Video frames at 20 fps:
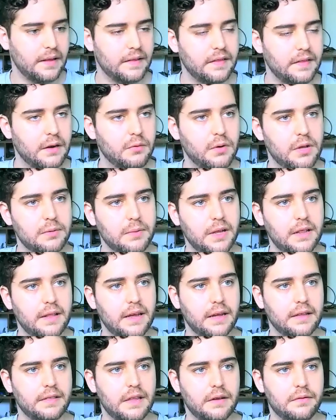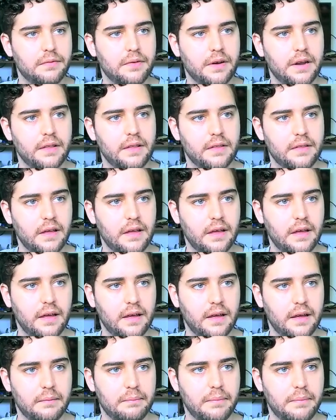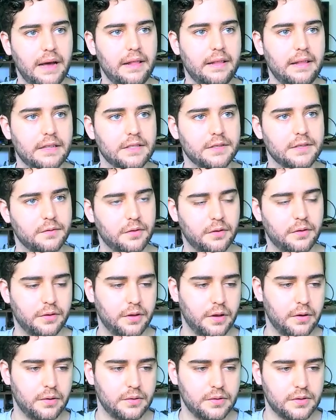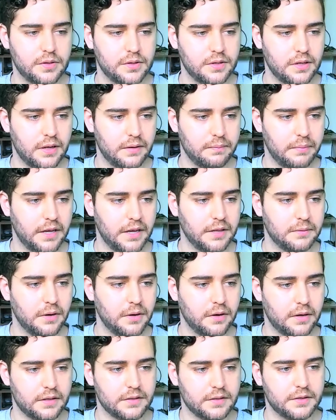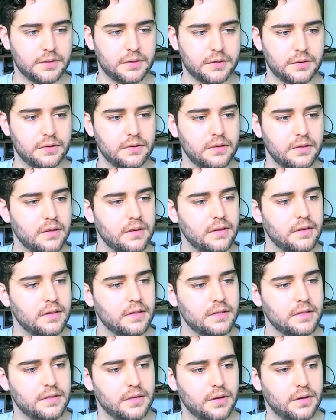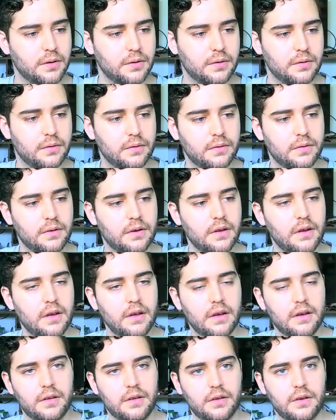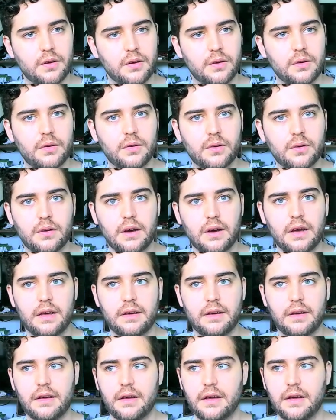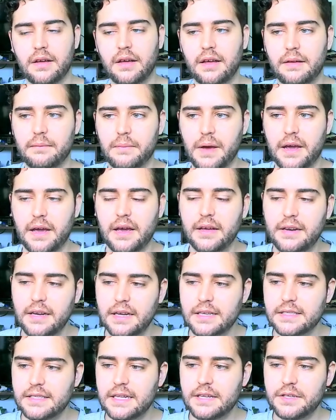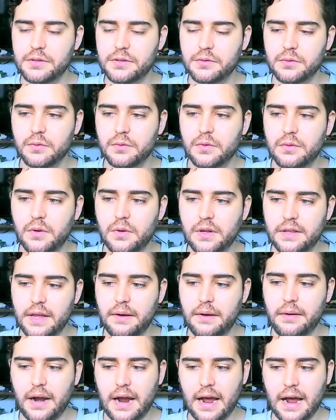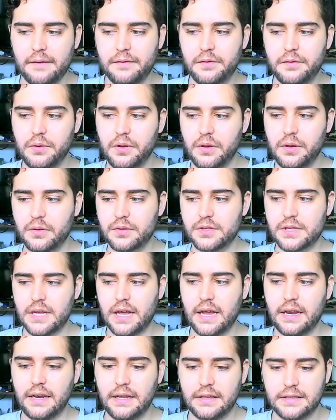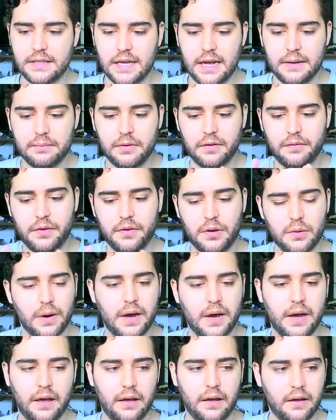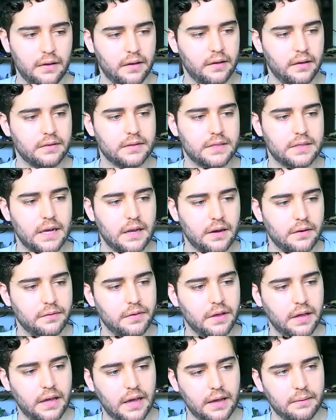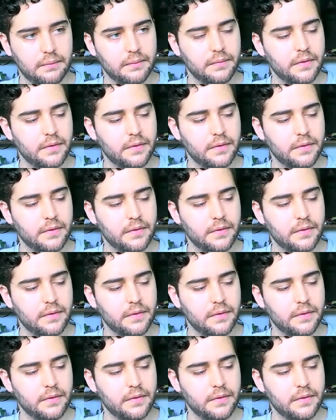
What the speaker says: there will be like different palettes for those paint buckets too. So you my idea is that you will never have to use any type of UI inside of the game.